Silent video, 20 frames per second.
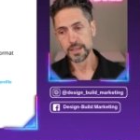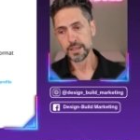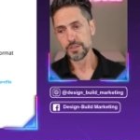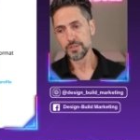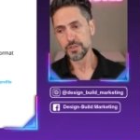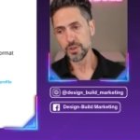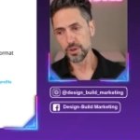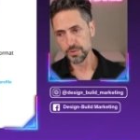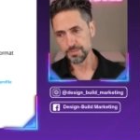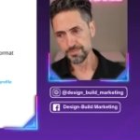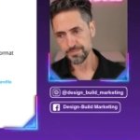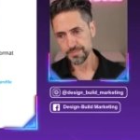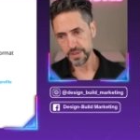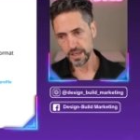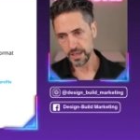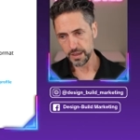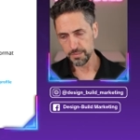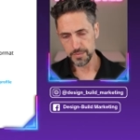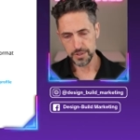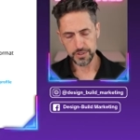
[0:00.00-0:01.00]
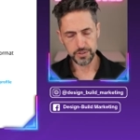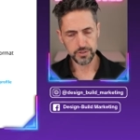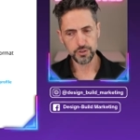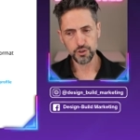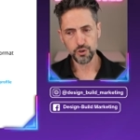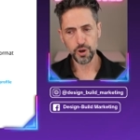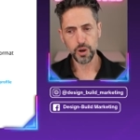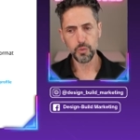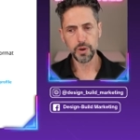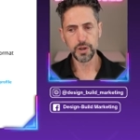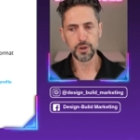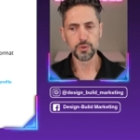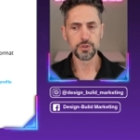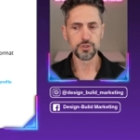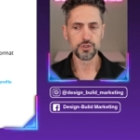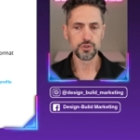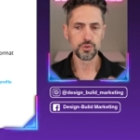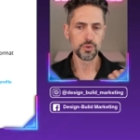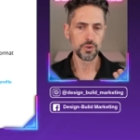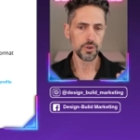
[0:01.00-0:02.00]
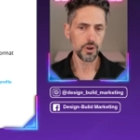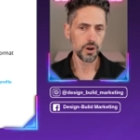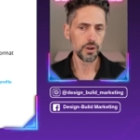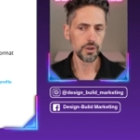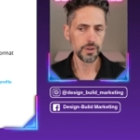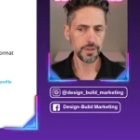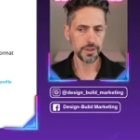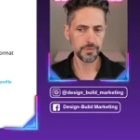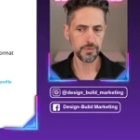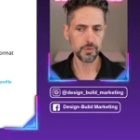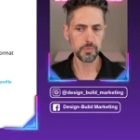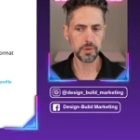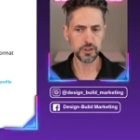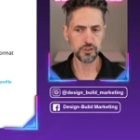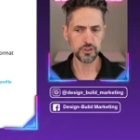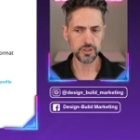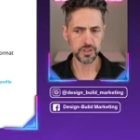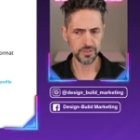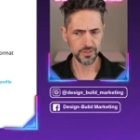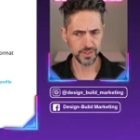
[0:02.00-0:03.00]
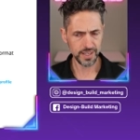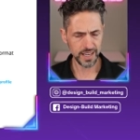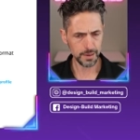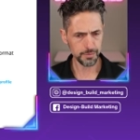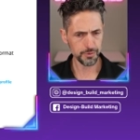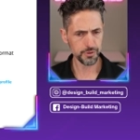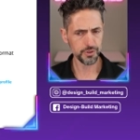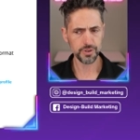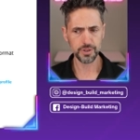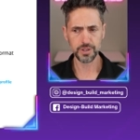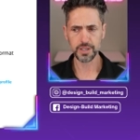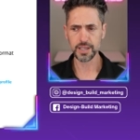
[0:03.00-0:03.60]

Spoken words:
So this is a great way to ensure all of the information is captured.